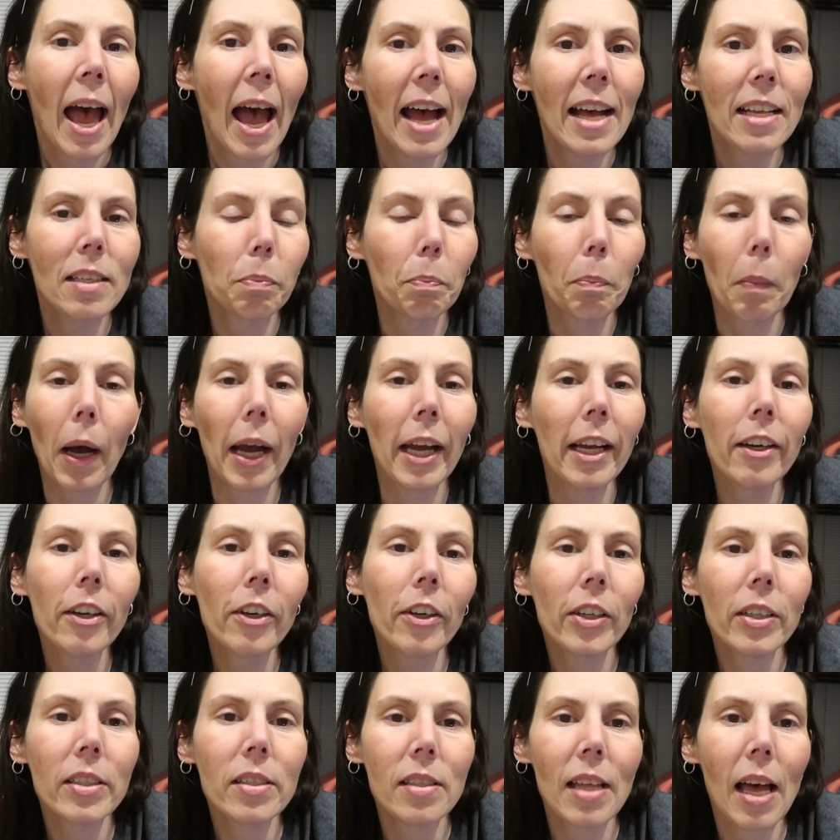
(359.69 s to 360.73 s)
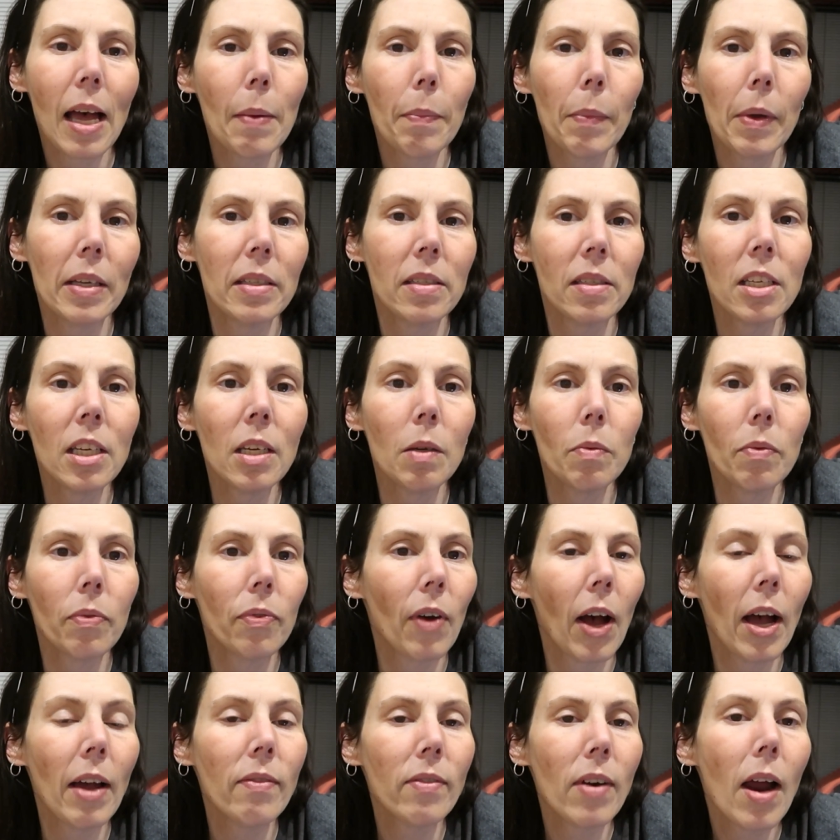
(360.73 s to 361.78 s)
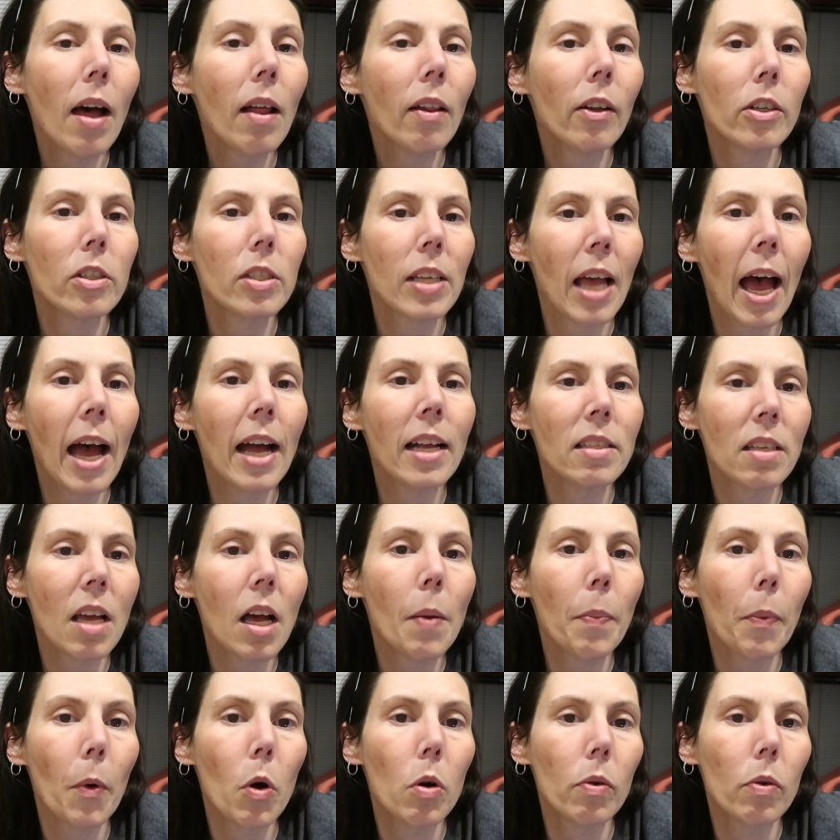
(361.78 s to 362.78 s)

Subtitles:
As minor as that may seem, $5 adds up